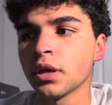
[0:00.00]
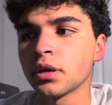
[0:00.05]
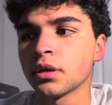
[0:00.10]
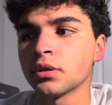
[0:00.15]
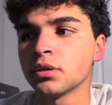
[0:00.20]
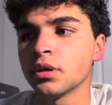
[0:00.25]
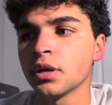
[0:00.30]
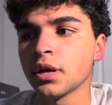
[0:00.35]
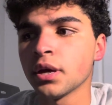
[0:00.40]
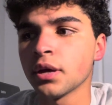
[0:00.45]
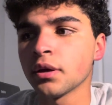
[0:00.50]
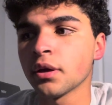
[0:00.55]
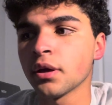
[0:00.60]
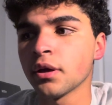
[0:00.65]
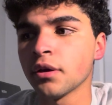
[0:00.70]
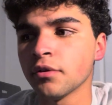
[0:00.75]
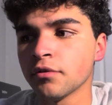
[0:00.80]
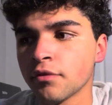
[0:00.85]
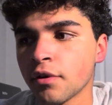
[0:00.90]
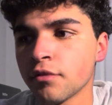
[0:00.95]
yeah,
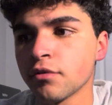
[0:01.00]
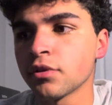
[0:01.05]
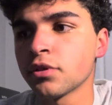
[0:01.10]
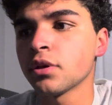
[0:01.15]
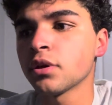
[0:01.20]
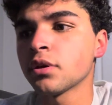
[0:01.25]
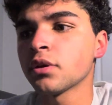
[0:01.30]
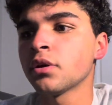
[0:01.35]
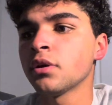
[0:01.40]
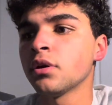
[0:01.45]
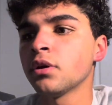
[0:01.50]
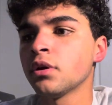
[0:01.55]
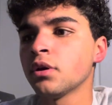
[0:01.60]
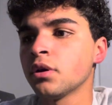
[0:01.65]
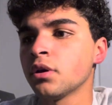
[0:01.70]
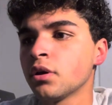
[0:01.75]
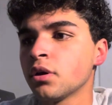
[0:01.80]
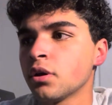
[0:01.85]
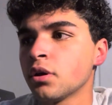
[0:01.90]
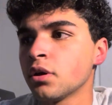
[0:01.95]
of everything.
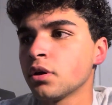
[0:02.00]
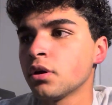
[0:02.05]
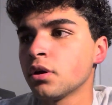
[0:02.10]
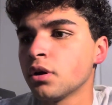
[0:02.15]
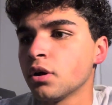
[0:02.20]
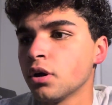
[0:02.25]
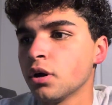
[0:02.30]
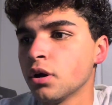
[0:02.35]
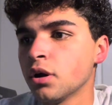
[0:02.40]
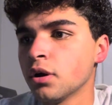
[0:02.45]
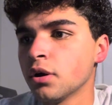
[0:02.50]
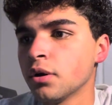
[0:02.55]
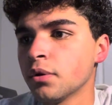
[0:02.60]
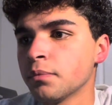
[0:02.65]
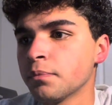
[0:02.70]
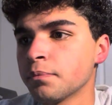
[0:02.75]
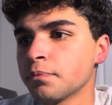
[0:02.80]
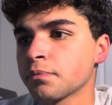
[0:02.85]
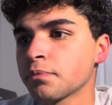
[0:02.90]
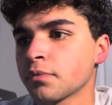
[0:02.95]

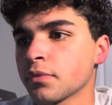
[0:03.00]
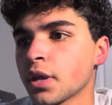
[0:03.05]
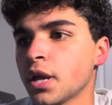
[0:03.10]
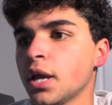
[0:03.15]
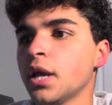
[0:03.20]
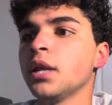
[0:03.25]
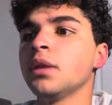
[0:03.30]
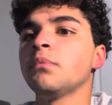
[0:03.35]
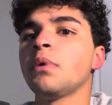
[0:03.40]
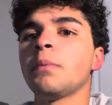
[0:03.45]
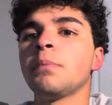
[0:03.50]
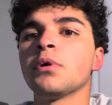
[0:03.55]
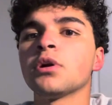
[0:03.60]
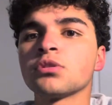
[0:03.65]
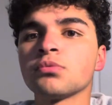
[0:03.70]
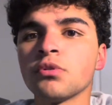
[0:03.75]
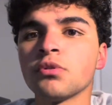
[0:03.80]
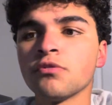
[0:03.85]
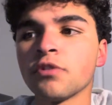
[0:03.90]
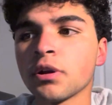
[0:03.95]
And in my
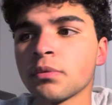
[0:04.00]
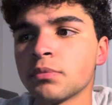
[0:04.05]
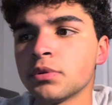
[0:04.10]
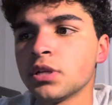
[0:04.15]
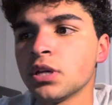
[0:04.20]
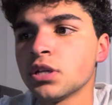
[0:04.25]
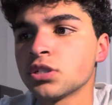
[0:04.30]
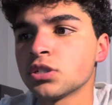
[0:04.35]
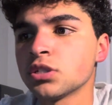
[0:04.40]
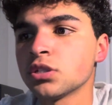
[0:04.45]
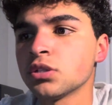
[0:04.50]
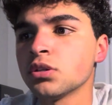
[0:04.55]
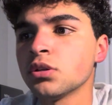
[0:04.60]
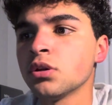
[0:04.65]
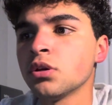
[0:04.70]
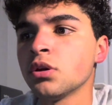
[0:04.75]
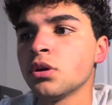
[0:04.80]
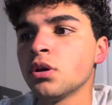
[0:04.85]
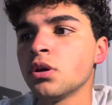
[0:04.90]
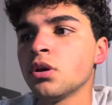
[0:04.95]
personal recommendation,
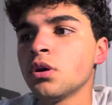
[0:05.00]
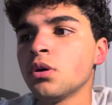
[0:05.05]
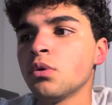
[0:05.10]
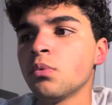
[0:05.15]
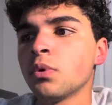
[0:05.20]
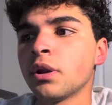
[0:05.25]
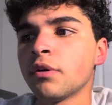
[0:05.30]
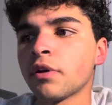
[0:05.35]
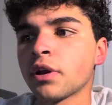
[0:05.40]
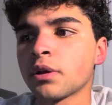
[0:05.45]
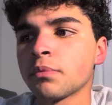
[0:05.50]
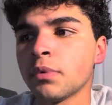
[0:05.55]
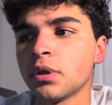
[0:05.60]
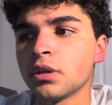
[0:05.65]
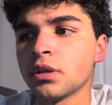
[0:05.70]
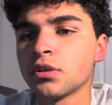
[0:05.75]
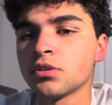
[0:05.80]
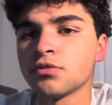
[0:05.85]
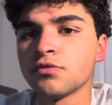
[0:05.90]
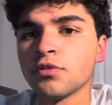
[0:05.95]
would I recommend
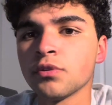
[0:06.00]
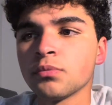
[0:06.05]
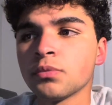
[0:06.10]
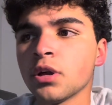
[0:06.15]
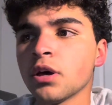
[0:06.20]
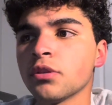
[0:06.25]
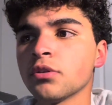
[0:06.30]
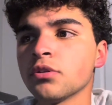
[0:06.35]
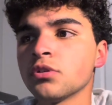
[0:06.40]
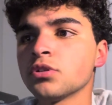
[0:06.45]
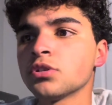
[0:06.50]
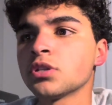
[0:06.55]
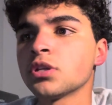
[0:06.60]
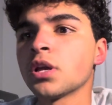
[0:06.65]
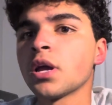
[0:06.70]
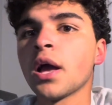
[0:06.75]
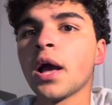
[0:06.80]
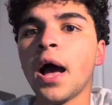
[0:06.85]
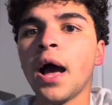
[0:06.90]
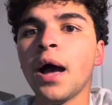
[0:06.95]
this film to others?
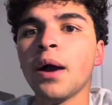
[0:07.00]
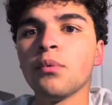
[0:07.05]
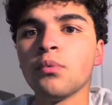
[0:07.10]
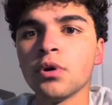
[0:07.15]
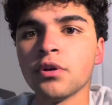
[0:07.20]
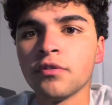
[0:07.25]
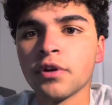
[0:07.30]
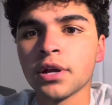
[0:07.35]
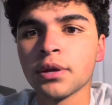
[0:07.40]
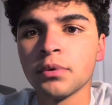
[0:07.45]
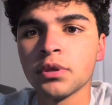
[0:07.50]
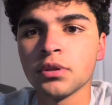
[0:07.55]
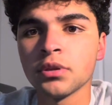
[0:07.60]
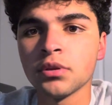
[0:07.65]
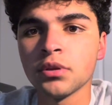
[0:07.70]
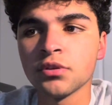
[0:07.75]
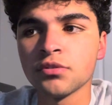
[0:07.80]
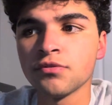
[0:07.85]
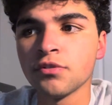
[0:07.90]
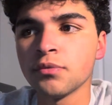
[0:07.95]
I would recommend
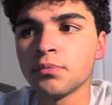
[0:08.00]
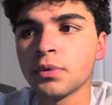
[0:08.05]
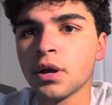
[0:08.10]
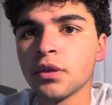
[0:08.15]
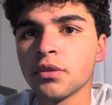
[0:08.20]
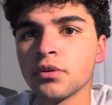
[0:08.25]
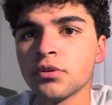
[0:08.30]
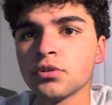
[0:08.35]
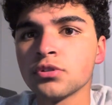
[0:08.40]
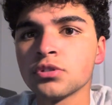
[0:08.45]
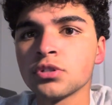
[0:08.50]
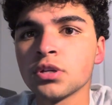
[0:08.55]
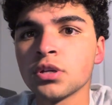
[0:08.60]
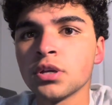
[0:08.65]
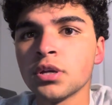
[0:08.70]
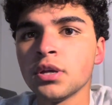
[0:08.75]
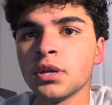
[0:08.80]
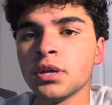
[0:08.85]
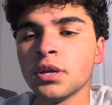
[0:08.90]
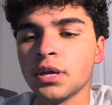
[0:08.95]
this film to others
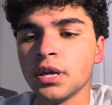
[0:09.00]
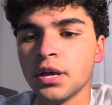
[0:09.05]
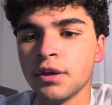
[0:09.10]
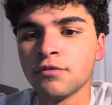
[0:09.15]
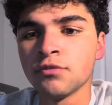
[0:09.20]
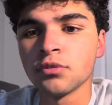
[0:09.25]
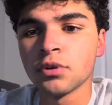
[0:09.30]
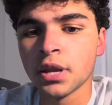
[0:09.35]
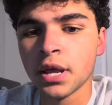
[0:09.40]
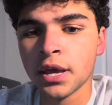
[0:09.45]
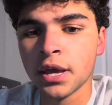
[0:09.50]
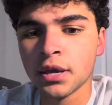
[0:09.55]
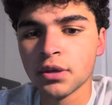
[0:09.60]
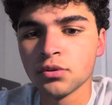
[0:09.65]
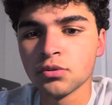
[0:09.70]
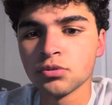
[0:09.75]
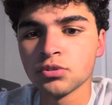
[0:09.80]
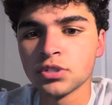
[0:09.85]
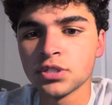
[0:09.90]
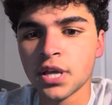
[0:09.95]
if you can
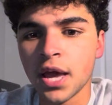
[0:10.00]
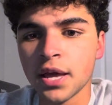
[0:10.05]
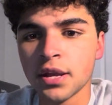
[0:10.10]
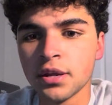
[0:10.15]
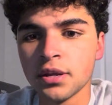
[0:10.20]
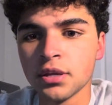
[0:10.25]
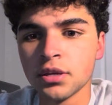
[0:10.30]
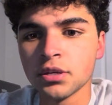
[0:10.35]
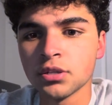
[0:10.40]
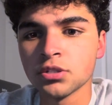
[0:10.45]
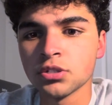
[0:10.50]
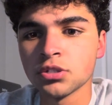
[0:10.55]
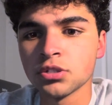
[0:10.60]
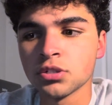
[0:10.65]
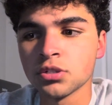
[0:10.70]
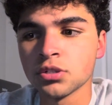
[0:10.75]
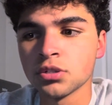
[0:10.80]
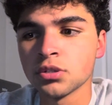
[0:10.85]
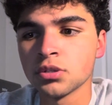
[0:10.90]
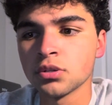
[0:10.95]
handle sadness,
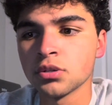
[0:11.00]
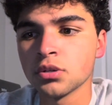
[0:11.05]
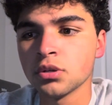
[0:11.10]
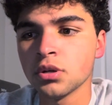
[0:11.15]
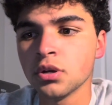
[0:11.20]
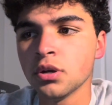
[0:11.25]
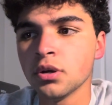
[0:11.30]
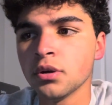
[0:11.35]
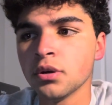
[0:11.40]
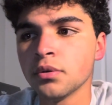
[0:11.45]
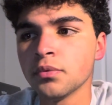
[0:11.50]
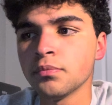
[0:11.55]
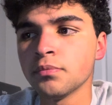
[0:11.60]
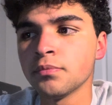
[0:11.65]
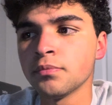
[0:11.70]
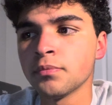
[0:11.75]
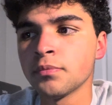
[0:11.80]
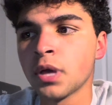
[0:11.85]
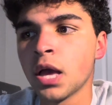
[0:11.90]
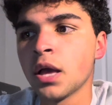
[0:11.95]

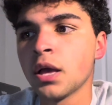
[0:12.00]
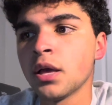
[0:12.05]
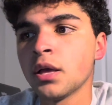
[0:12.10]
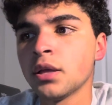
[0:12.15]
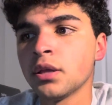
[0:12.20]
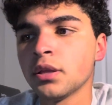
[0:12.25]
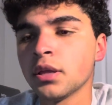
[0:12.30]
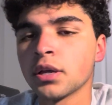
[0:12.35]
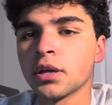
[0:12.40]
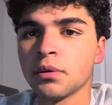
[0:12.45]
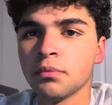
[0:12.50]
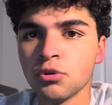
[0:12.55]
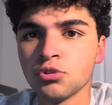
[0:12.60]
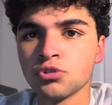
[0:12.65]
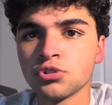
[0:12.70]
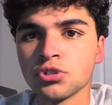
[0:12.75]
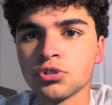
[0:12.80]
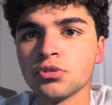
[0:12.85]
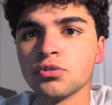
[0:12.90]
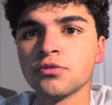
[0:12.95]
like
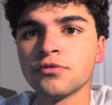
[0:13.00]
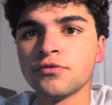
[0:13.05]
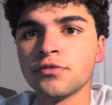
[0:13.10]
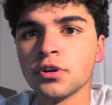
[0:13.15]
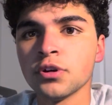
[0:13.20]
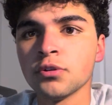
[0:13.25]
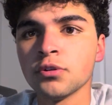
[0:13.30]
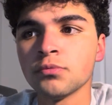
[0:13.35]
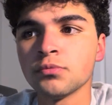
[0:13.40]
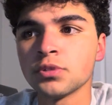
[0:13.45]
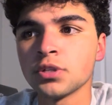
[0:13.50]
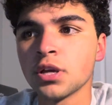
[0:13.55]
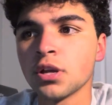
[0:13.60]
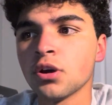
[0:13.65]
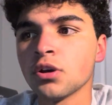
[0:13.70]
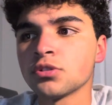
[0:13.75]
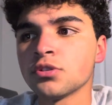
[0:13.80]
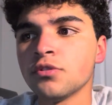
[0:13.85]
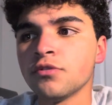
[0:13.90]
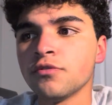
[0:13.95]
emotional films, and
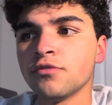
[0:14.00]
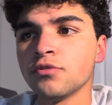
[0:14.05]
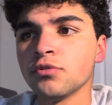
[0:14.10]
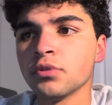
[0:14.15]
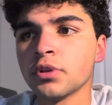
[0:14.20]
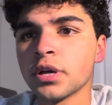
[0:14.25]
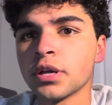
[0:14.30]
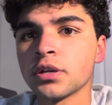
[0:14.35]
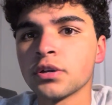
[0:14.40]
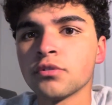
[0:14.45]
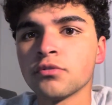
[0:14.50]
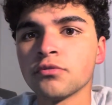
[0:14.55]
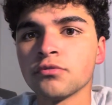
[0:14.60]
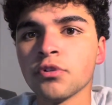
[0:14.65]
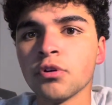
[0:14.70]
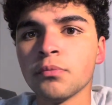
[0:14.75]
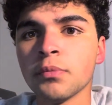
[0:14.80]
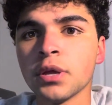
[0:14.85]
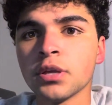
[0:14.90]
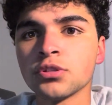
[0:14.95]
also if you like
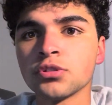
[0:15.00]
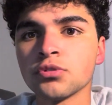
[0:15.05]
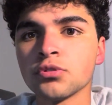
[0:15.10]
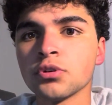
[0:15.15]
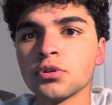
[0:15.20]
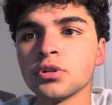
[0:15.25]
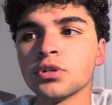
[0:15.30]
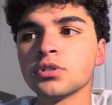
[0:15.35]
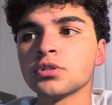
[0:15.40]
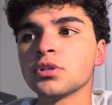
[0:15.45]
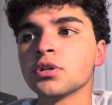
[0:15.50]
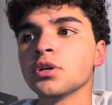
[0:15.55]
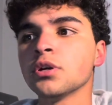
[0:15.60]
romance stories.